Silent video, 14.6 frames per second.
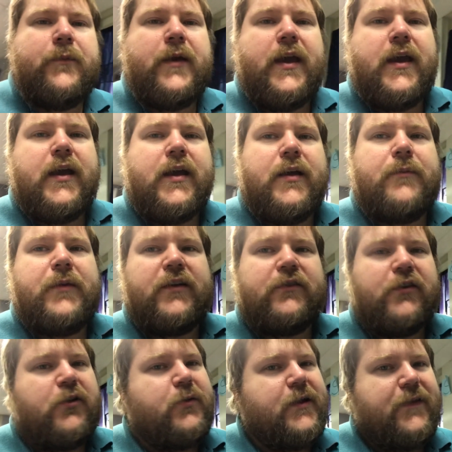and make sure
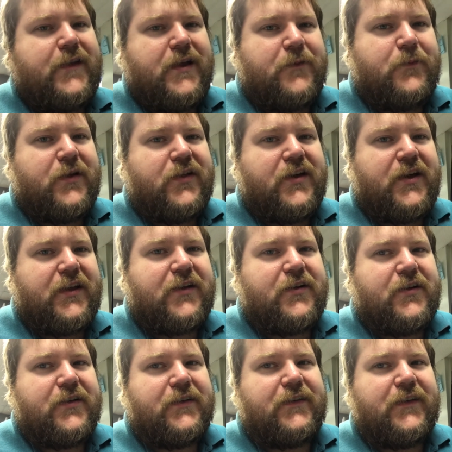you hit that bell
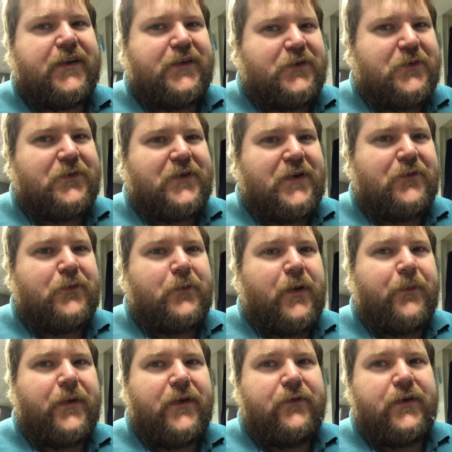icon to get notified from all
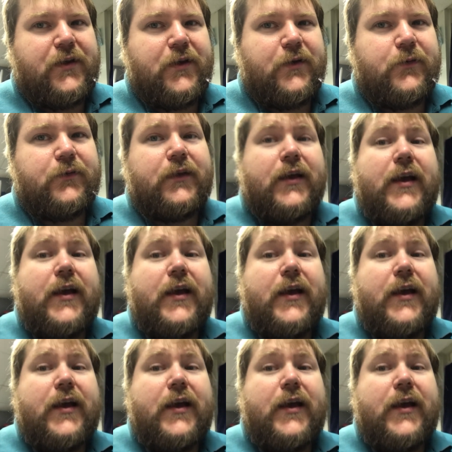my videos.